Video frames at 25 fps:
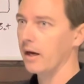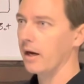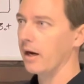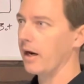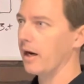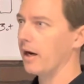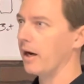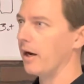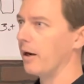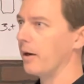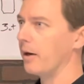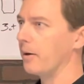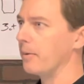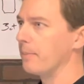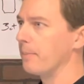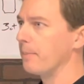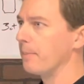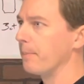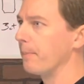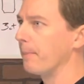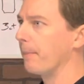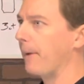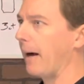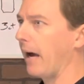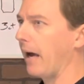
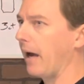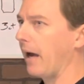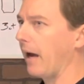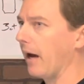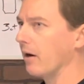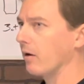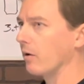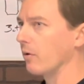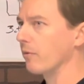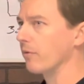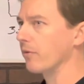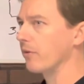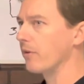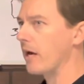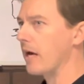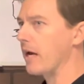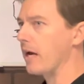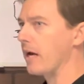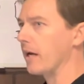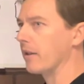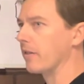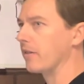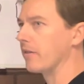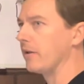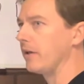I don't
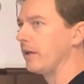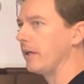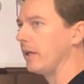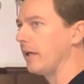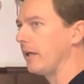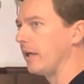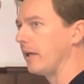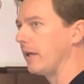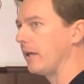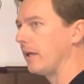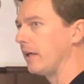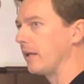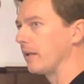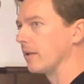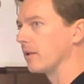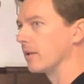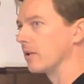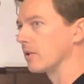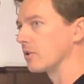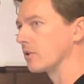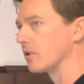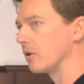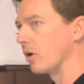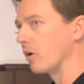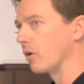think the
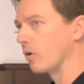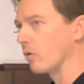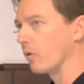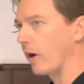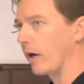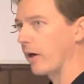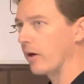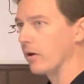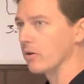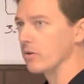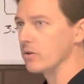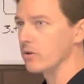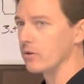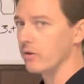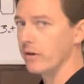stone graders,